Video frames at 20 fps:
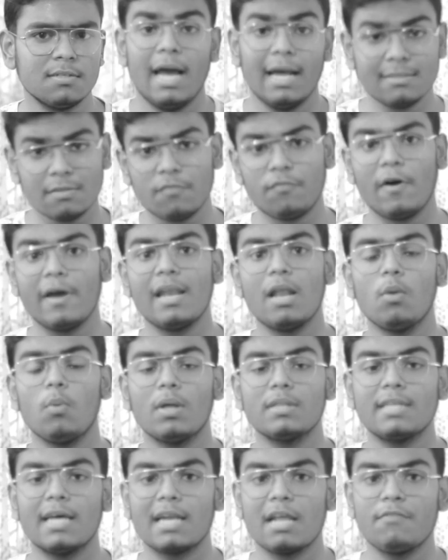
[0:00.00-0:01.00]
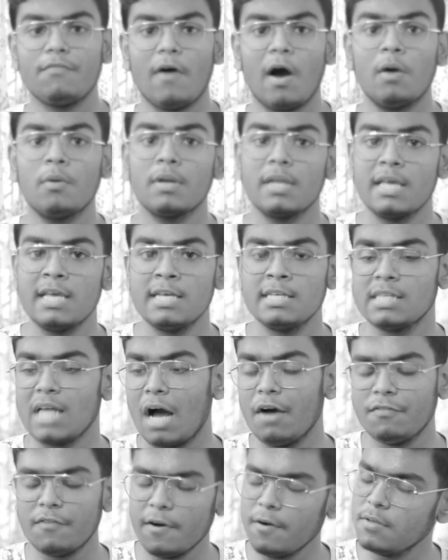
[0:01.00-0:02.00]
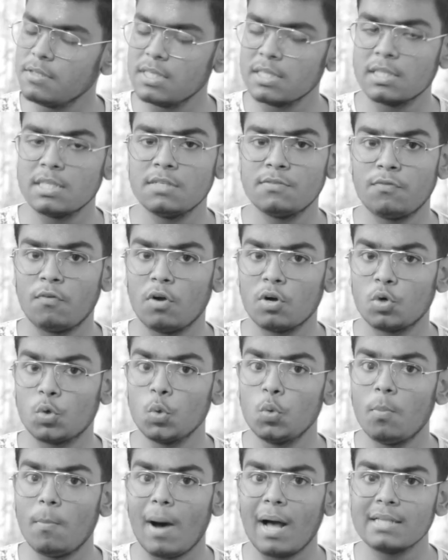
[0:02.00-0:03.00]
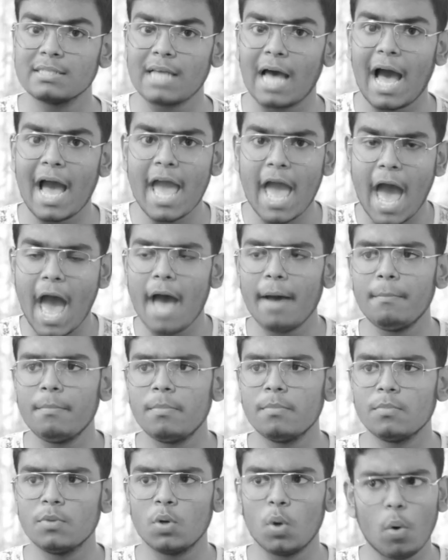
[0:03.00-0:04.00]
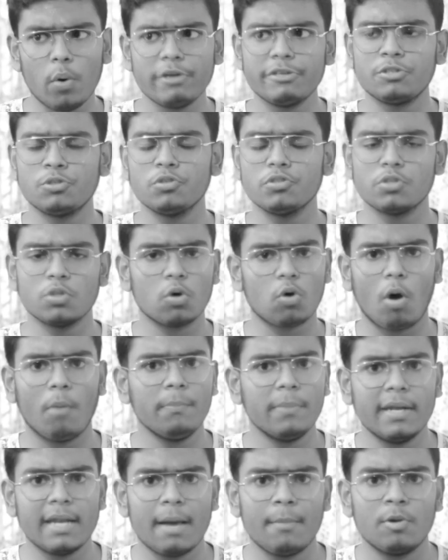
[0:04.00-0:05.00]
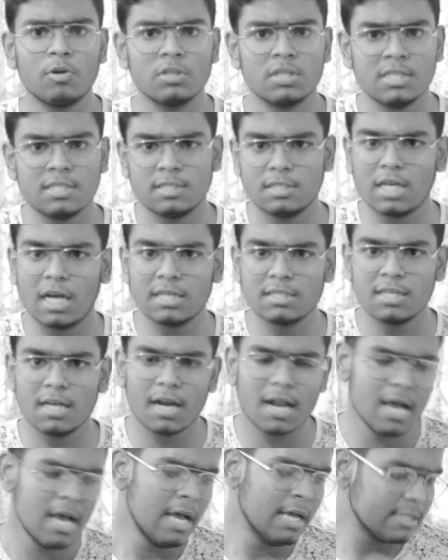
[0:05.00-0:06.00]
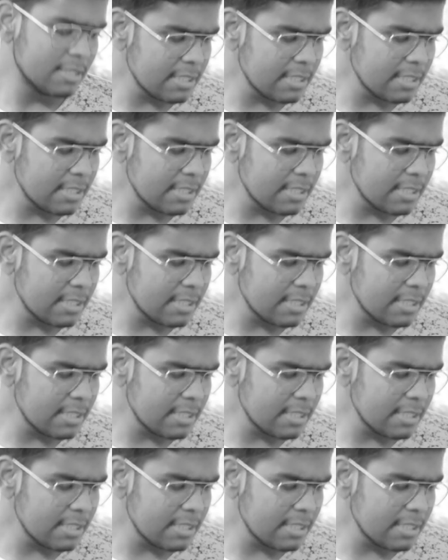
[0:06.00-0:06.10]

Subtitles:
And the final one that I found is after using this for 2 months, I have no issues, no complaint about this charger.